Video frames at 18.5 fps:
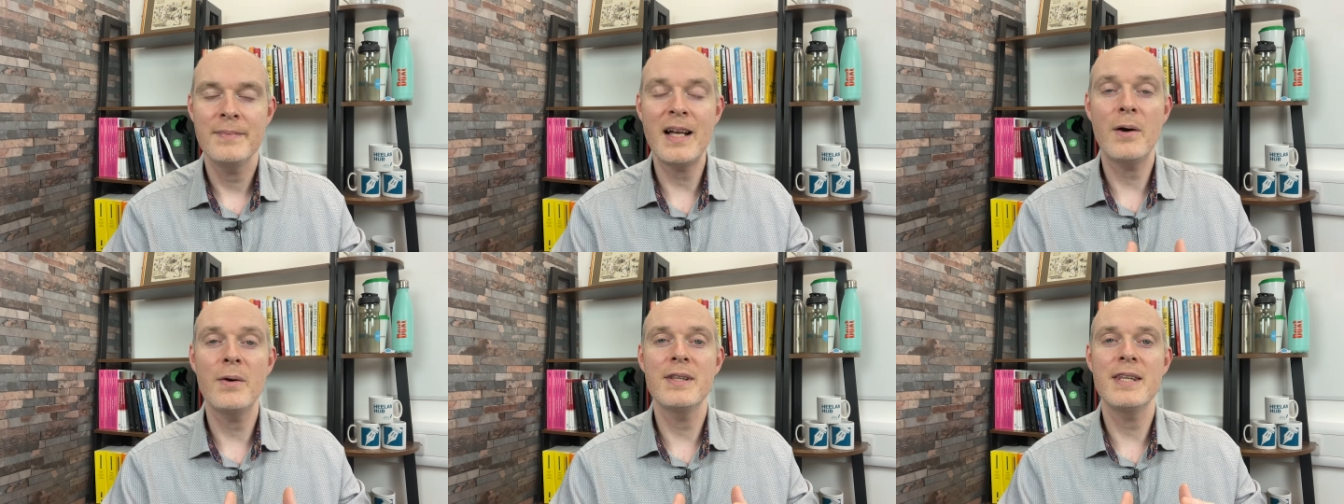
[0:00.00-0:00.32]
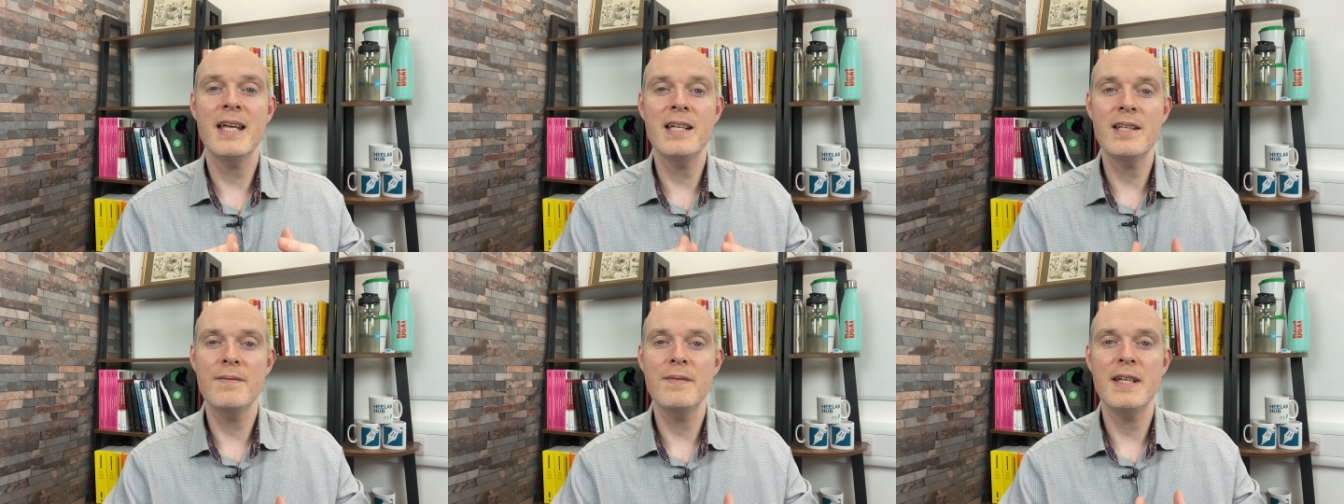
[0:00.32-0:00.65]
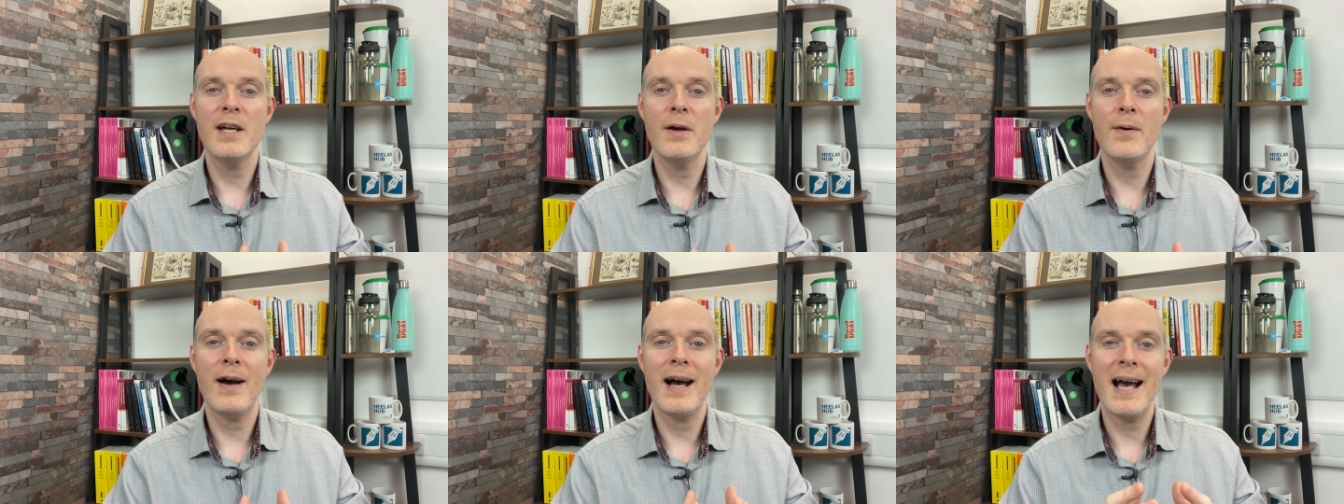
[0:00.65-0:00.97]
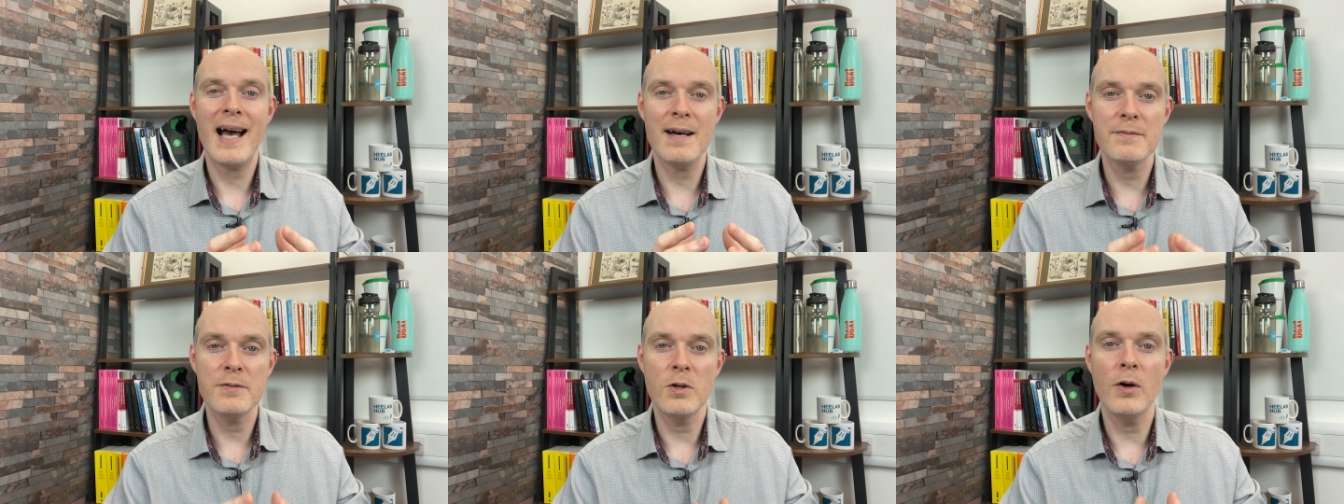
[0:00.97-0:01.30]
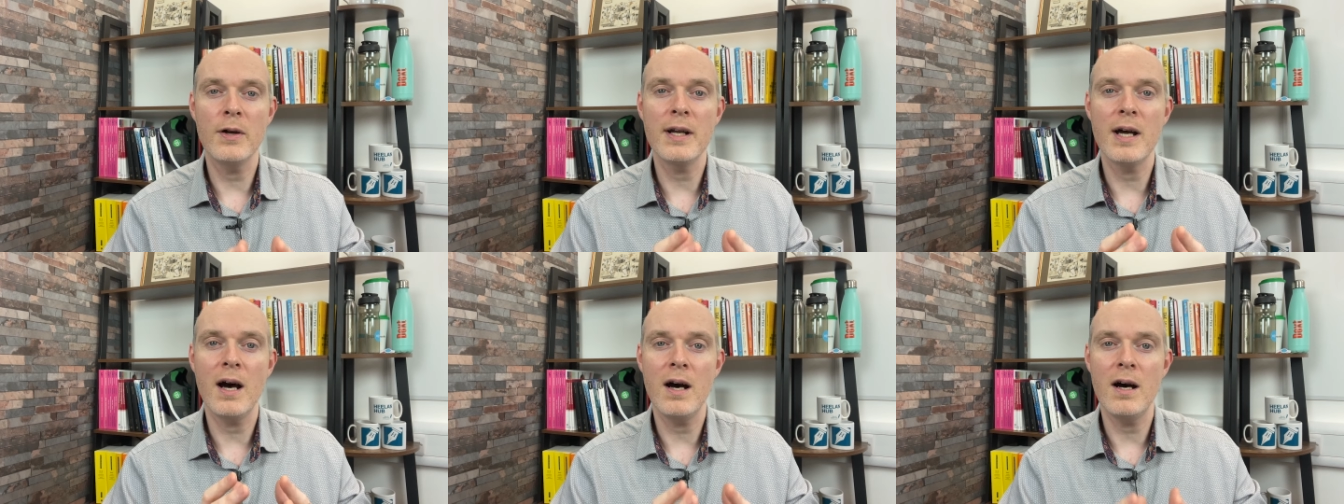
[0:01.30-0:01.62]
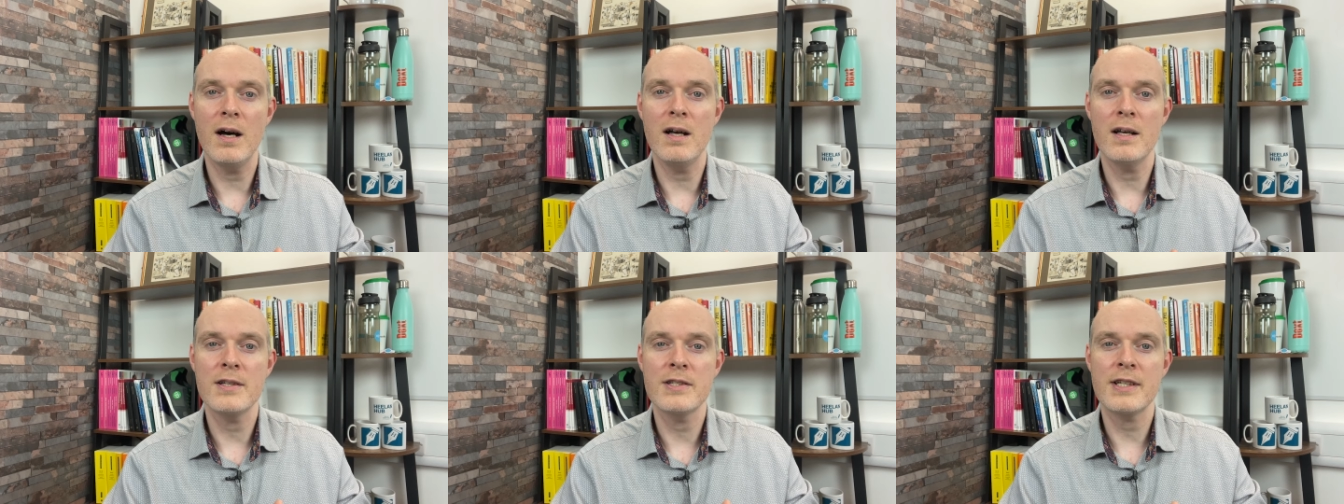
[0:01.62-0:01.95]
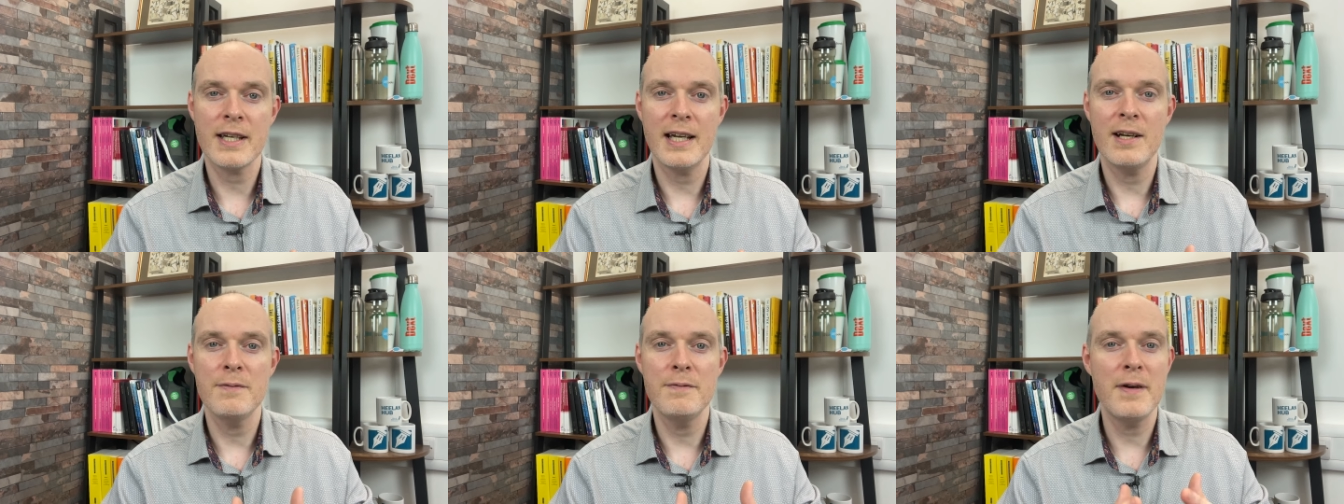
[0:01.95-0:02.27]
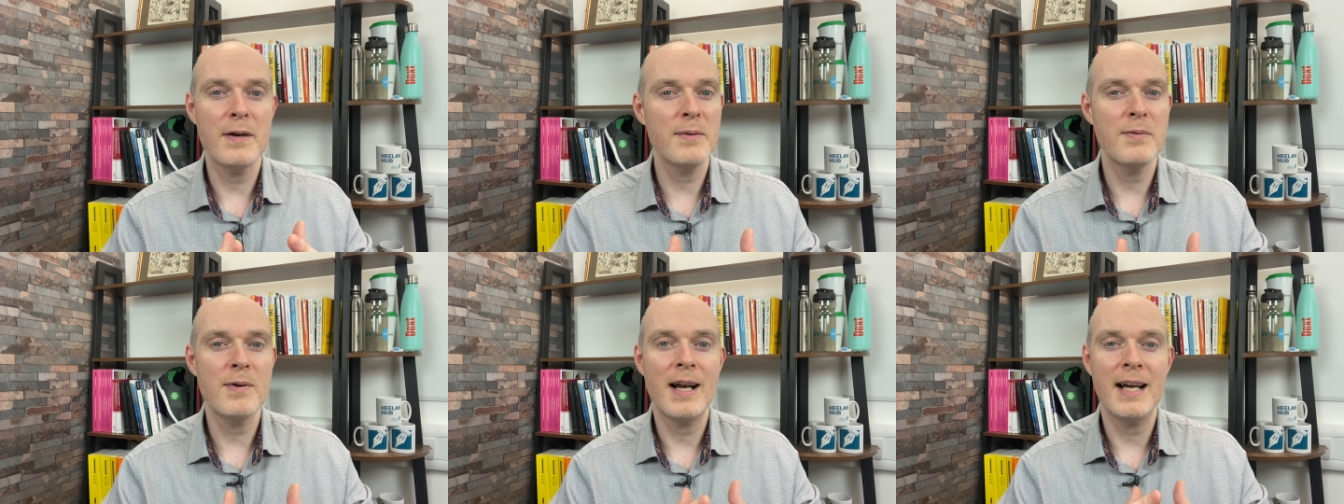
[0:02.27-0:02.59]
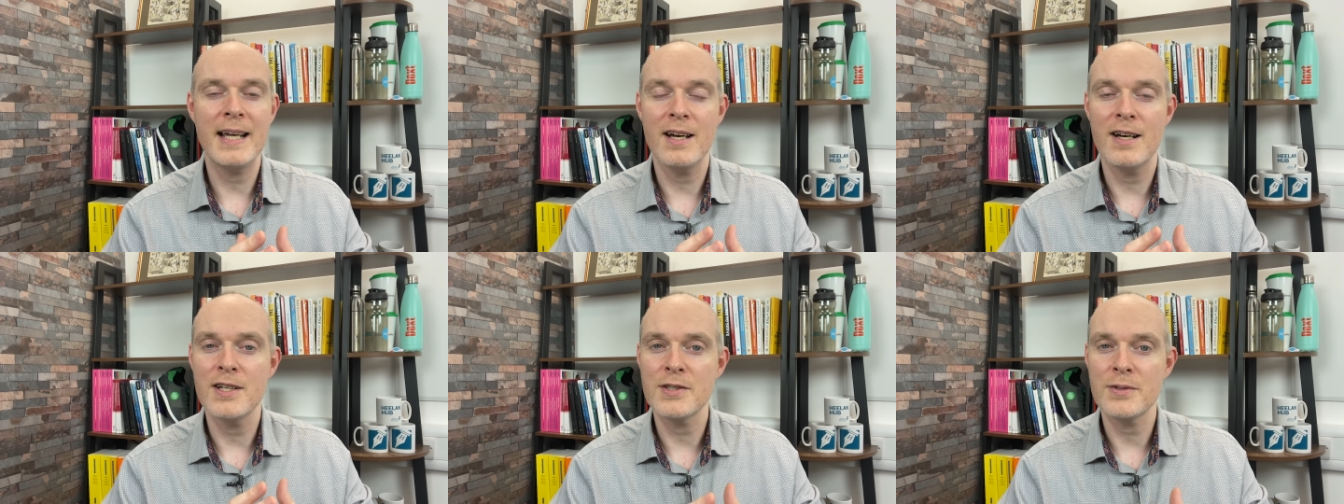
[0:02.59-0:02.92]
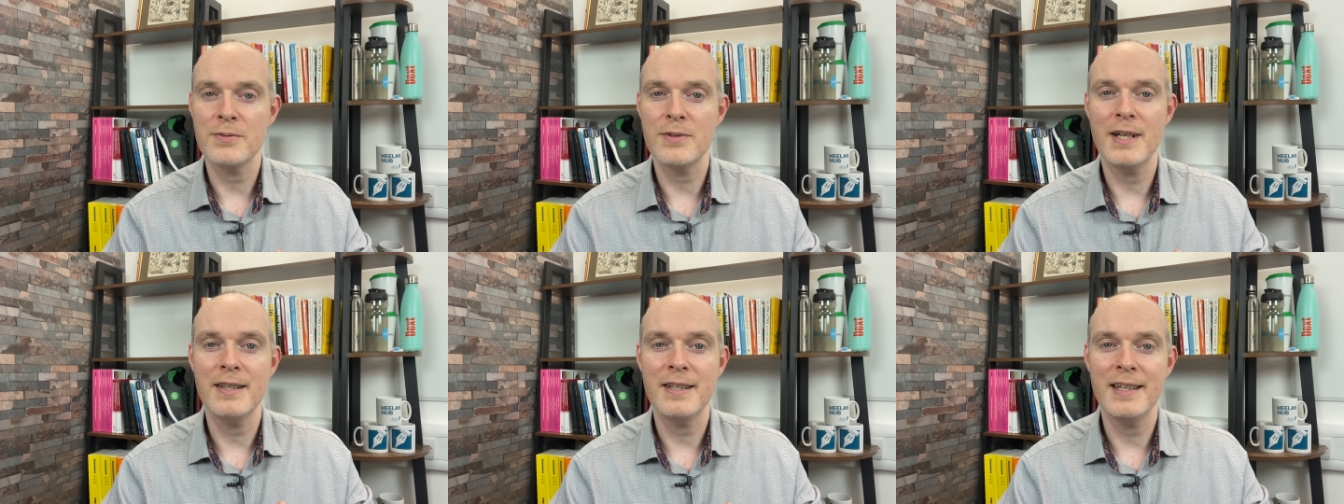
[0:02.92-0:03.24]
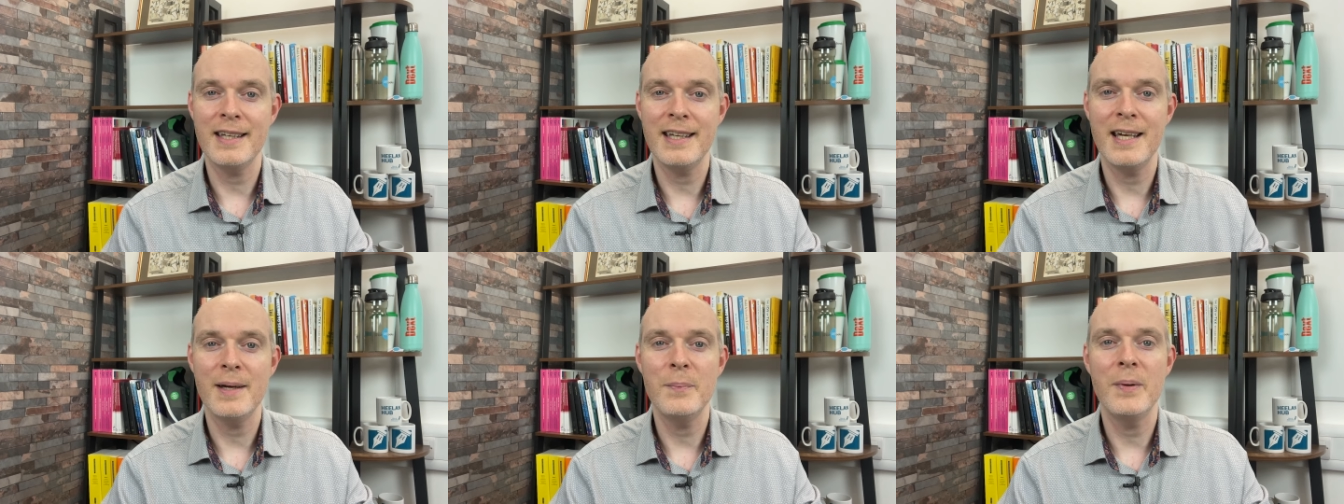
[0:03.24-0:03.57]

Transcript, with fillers: Now at the end of the video, I have got an ask and I very rarely ask for anything here,